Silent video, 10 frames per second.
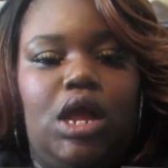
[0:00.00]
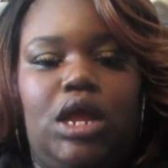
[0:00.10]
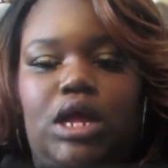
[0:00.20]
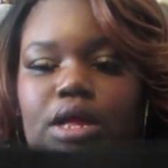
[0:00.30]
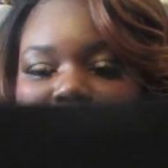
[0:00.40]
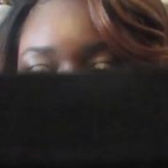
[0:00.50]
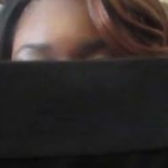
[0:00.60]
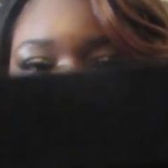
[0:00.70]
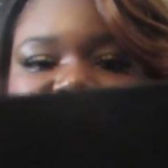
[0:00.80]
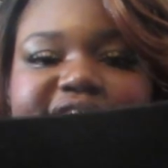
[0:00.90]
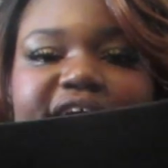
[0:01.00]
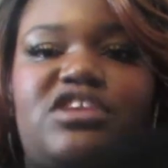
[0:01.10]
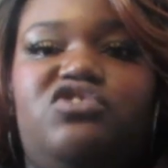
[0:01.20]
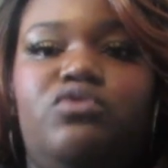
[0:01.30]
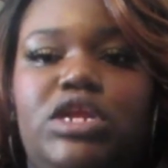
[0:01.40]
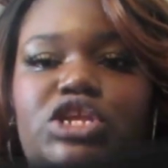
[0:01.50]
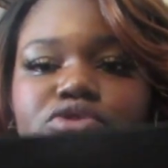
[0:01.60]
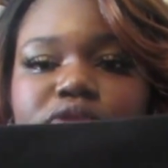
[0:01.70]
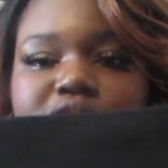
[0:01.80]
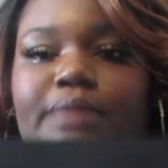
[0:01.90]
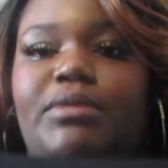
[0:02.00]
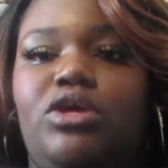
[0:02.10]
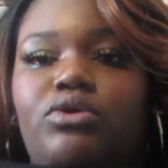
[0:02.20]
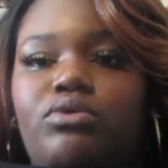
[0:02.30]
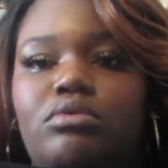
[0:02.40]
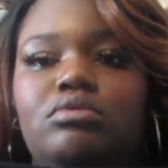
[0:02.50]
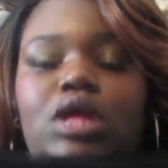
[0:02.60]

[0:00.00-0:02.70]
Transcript: It came in a size 22W.